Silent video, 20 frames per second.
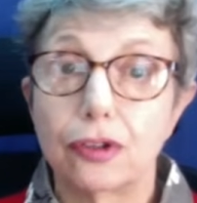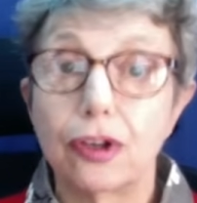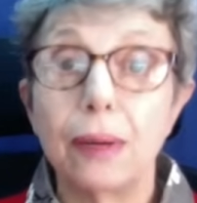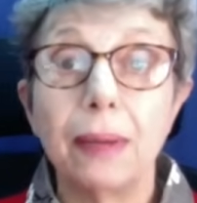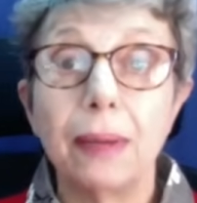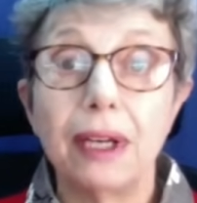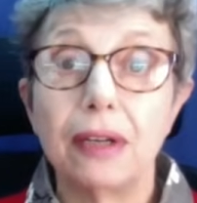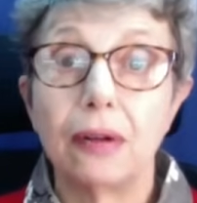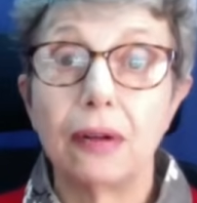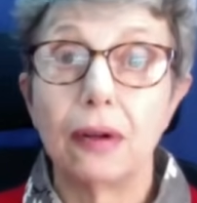
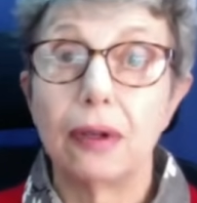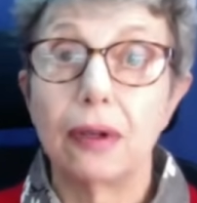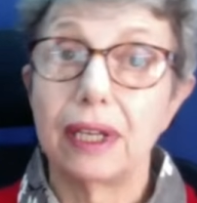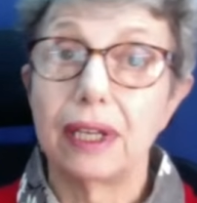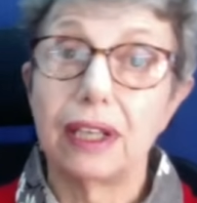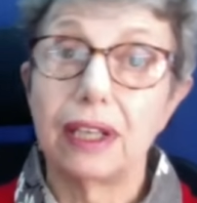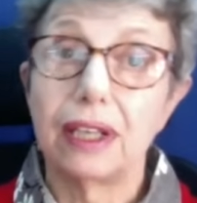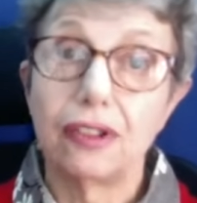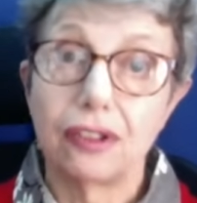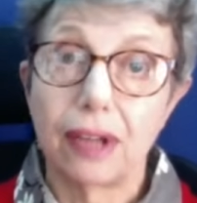
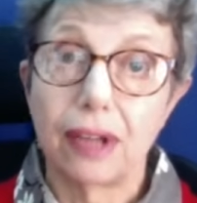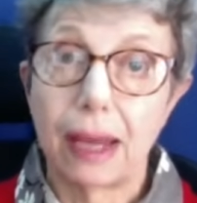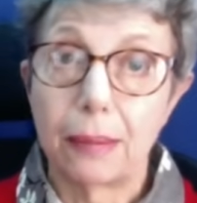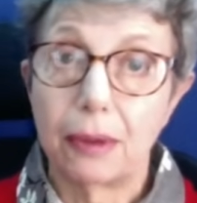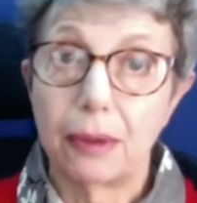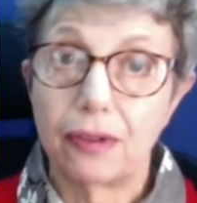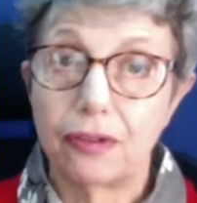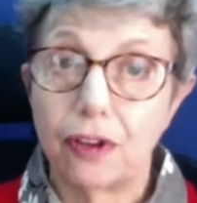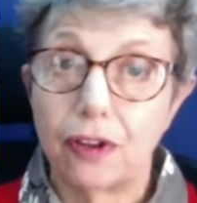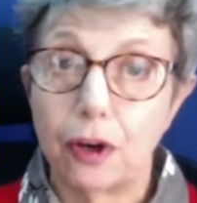criminal
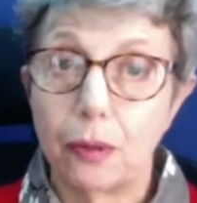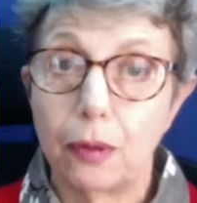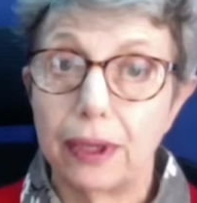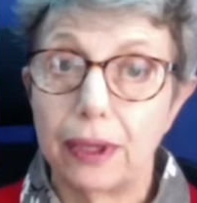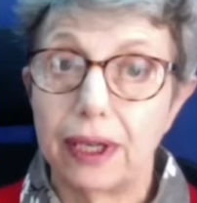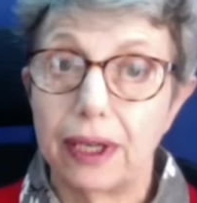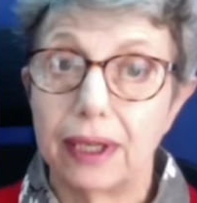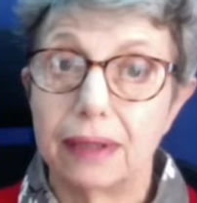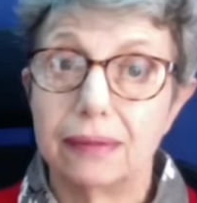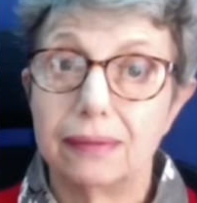
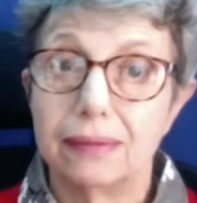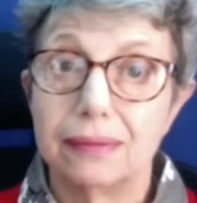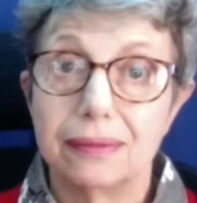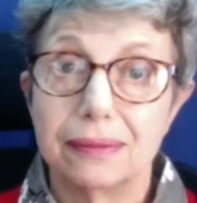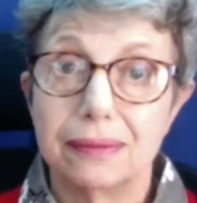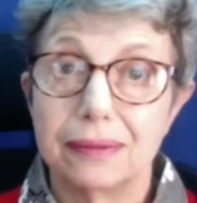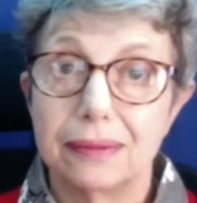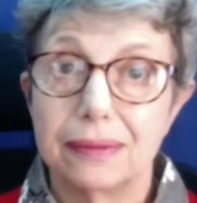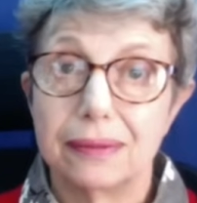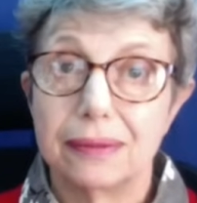Islamophobia.
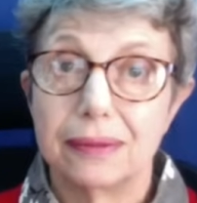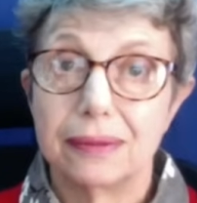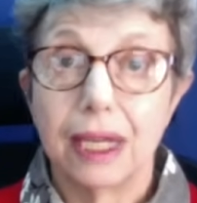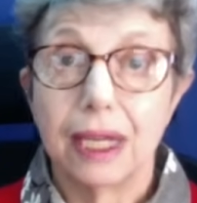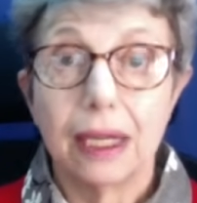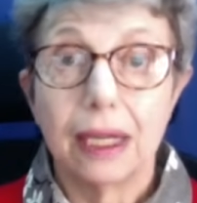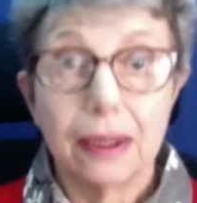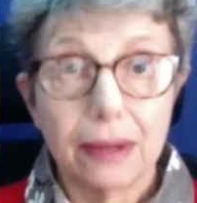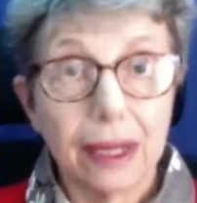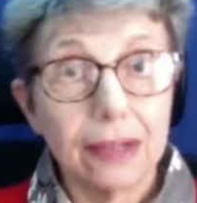
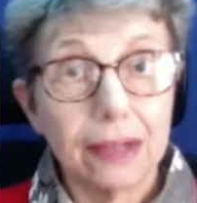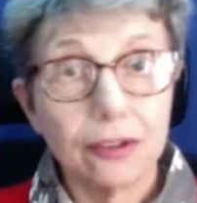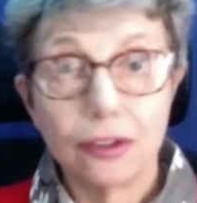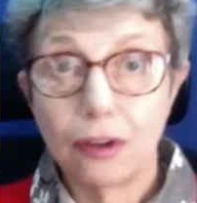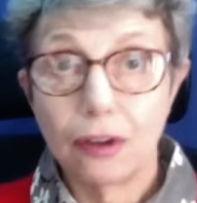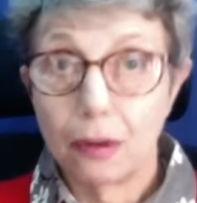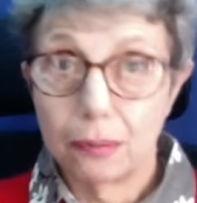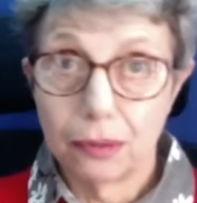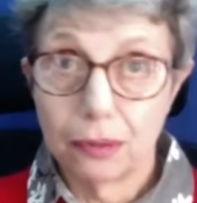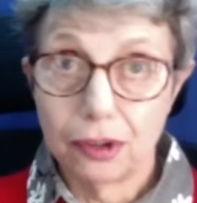
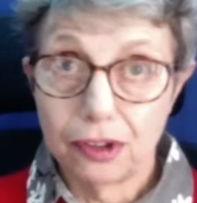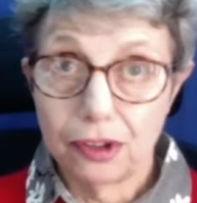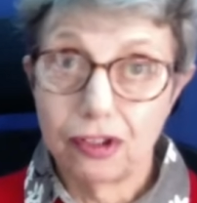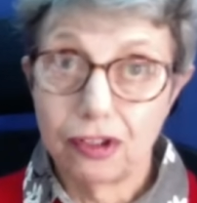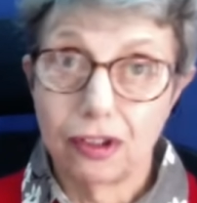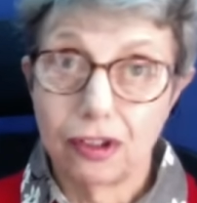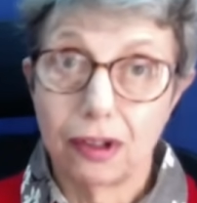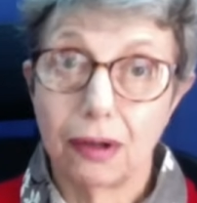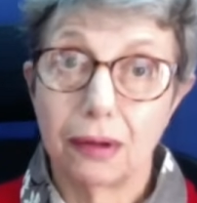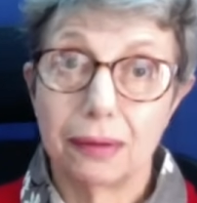That's not
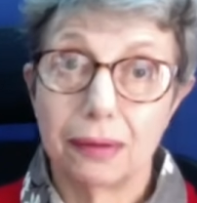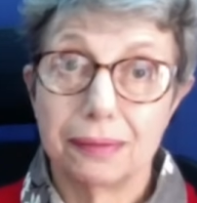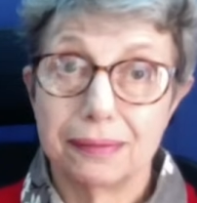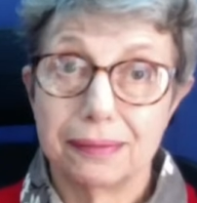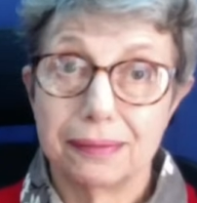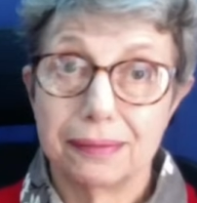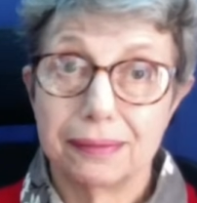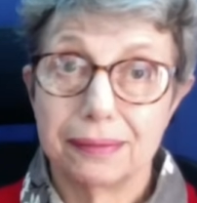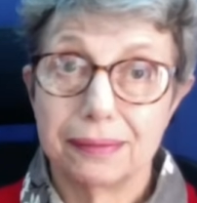British law.